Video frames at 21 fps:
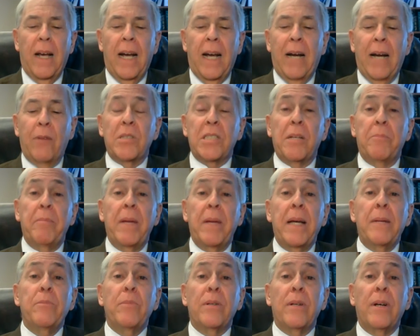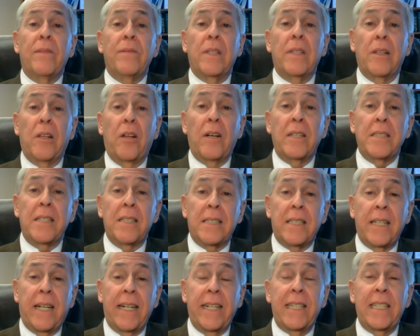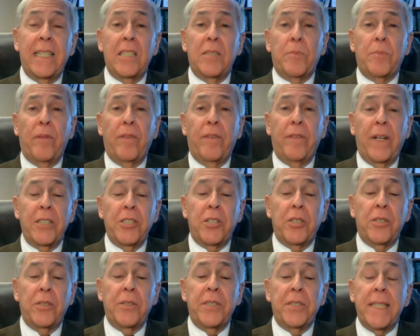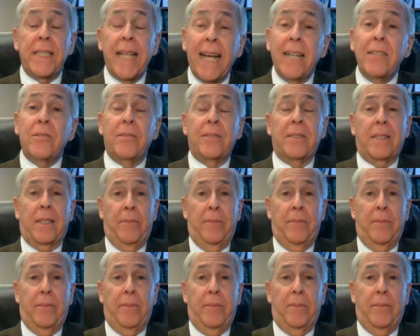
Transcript: I was a member of the Law Society's Professional Standards